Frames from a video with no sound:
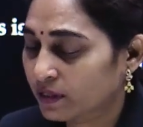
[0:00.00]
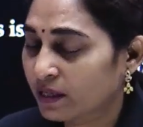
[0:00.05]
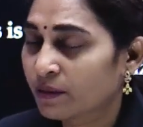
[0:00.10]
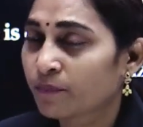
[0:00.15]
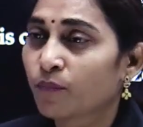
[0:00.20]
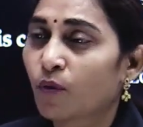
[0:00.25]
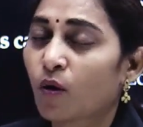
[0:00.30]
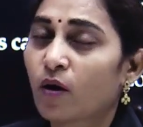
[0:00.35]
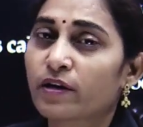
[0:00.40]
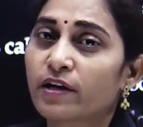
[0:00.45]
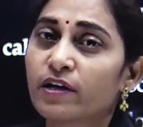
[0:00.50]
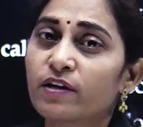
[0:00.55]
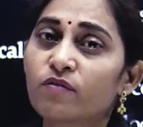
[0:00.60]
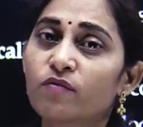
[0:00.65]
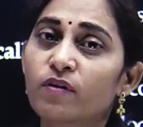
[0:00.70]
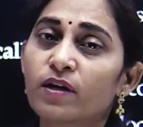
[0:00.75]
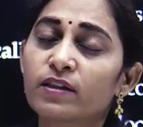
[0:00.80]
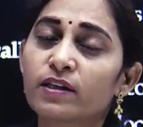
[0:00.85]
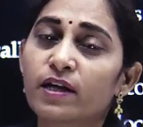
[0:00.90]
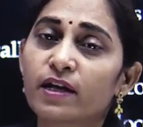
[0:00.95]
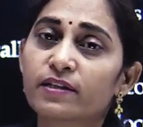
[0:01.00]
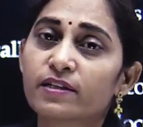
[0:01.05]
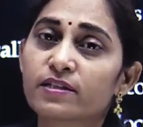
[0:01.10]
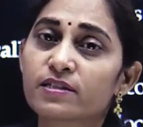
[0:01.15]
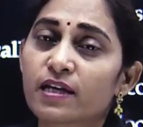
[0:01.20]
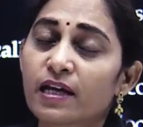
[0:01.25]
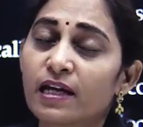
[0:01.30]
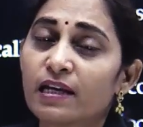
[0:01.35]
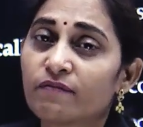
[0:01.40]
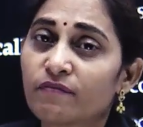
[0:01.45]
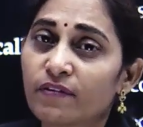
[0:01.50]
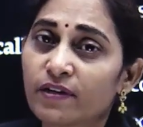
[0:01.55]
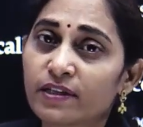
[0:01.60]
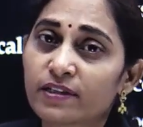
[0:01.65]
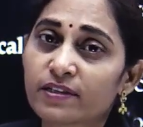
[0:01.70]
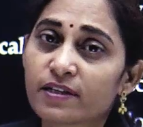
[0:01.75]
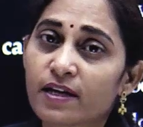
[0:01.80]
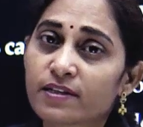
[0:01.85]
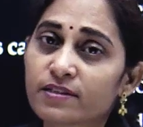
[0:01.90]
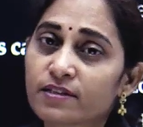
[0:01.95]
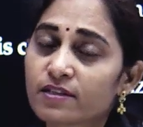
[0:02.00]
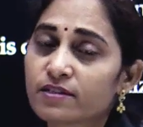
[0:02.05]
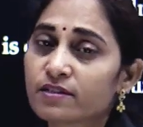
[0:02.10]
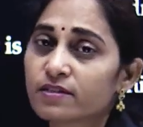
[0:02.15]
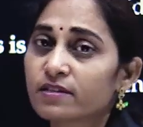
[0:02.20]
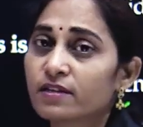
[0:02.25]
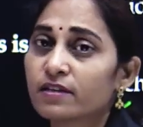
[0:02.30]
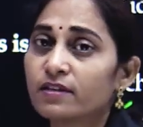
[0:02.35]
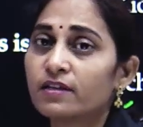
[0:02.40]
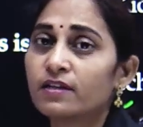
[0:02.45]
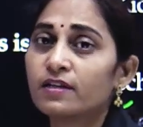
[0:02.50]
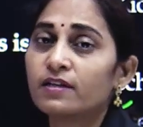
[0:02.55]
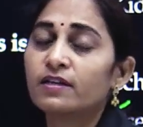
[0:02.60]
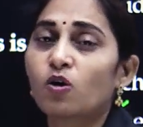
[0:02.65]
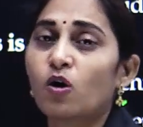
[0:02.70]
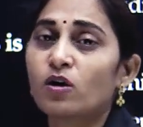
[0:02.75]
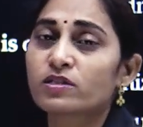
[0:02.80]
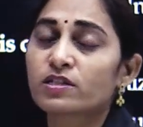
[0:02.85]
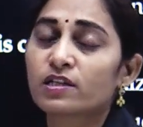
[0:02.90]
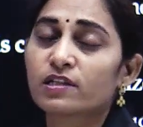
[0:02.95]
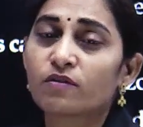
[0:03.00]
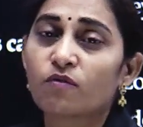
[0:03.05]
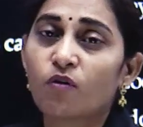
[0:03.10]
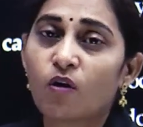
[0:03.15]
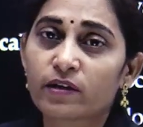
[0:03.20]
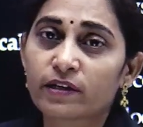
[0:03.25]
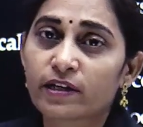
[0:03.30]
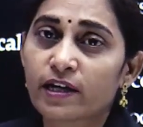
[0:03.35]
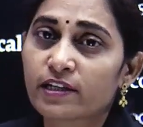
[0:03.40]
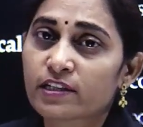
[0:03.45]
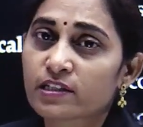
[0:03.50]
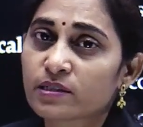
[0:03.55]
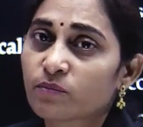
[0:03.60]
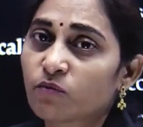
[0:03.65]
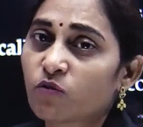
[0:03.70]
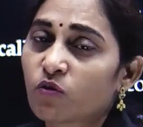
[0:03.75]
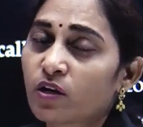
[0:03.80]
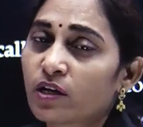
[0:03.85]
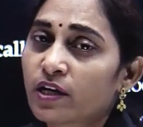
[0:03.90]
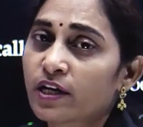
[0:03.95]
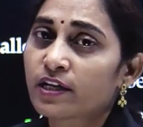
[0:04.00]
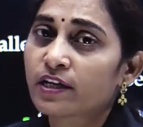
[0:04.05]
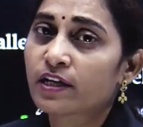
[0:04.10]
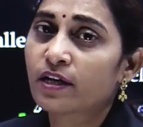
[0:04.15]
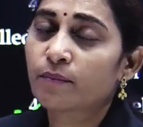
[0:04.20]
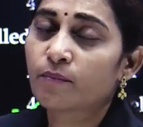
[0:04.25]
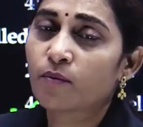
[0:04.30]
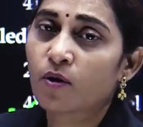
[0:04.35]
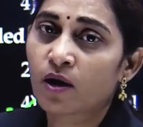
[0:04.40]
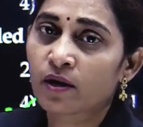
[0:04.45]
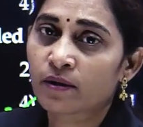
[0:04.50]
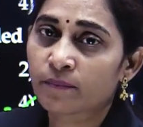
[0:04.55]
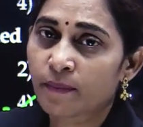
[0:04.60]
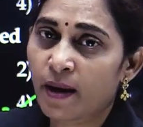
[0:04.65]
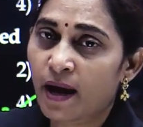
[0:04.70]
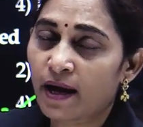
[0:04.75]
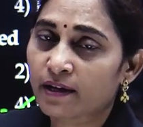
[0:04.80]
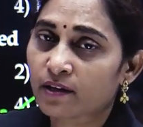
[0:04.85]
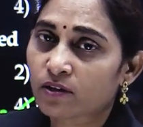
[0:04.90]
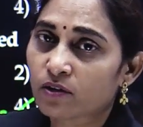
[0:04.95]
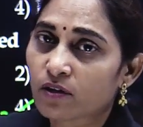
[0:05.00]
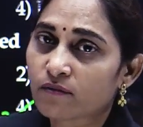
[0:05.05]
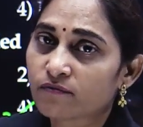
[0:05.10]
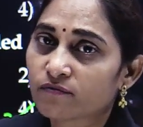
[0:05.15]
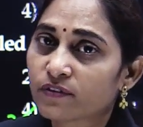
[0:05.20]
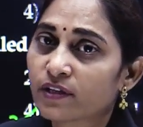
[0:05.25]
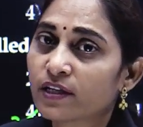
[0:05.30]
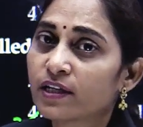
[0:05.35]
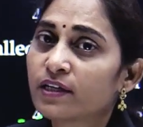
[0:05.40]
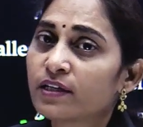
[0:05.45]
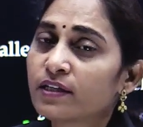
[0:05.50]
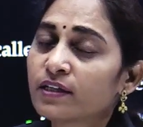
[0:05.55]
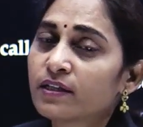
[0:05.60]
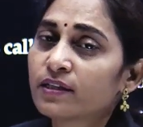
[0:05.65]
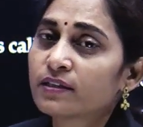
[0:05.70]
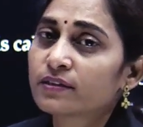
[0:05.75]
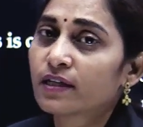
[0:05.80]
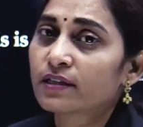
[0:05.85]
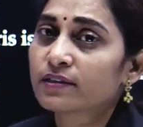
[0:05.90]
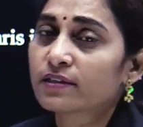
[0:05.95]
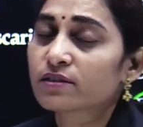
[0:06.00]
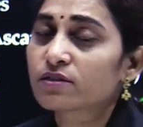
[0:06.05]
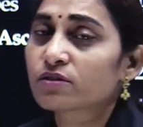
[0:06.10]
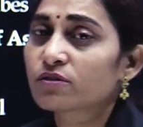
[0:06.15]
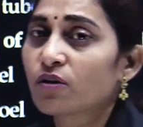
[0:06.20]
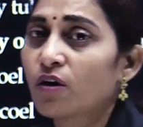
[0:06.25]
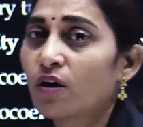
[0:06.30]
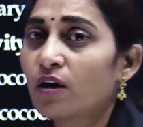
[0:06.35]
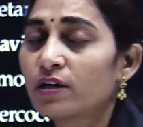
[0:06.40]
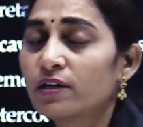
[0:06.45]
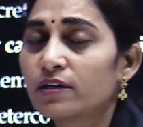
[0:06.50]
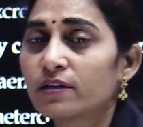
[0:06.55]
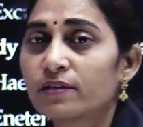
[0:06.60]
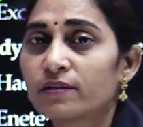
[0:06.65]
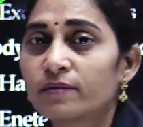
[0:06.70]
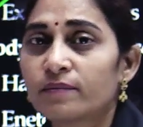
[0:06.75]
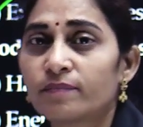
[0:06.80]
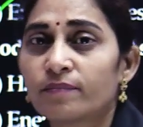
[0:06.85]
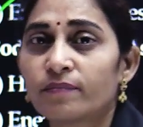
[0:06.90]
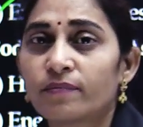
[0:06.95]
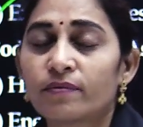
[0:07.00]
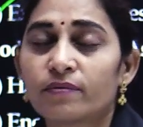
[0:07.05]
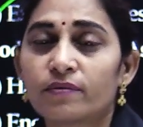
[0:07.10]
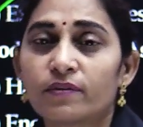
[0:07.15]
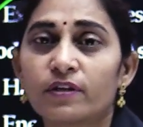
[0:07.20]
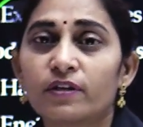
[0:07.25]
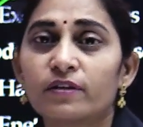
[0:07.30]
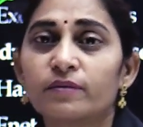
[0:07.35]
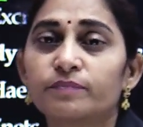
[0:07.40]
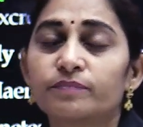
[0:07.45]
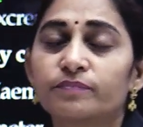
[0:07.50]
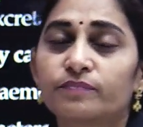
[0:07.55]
important one that is elephantiasis causative organism, Wuchereria bancrofti that is called the